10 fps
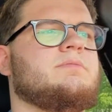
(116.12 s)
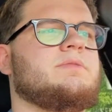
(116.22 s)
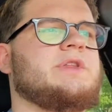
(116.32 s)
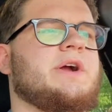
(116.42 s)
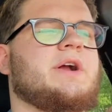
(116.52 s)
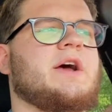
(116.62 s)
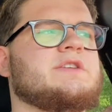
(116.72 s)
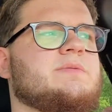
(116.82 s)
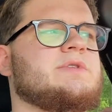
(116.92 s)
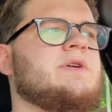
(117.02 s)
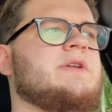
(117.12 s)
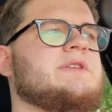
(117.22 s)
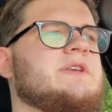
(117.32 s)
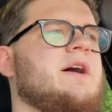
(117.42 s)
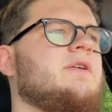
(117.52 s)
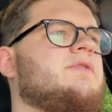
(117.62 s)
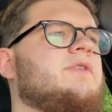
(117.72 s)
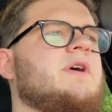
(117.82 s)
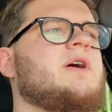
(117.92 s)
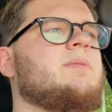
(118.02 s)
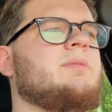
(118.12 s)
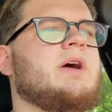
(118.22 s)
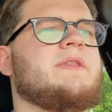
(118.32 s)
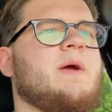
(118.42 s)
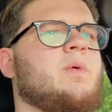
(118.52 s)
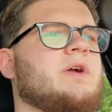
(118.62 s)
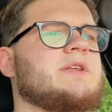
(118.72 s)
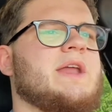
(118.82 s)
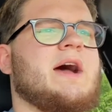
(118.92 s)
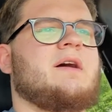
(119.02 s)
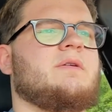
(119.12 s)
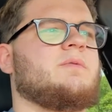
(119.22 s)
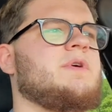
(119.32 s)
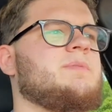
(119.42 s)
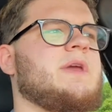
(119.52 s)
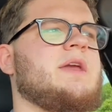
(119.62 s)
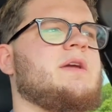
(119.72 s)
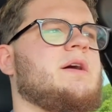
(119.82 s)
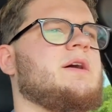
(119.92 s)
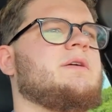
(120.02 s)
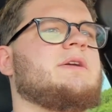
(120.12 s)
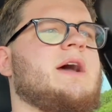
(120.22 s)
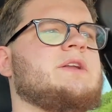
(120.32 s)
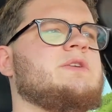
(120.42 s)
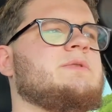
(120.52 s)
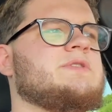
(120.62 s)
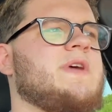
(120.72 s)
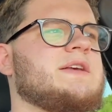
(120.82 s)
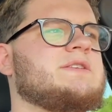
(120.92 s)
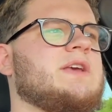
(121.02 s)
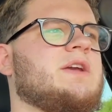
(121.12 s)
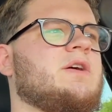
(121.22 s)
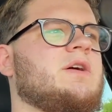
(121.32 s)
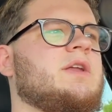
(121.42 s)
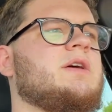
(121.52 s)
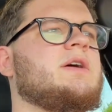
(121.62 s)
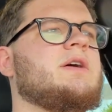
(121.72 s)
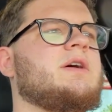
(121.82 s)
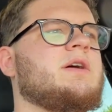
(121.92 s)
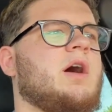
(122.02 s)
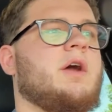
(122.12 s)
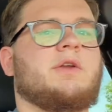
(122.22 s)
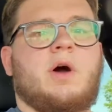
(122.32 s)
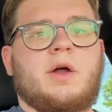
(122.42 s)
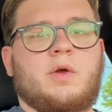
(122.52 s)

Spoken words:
their custom tune itself, but they worked it out with me, got it to me as fast as they could on a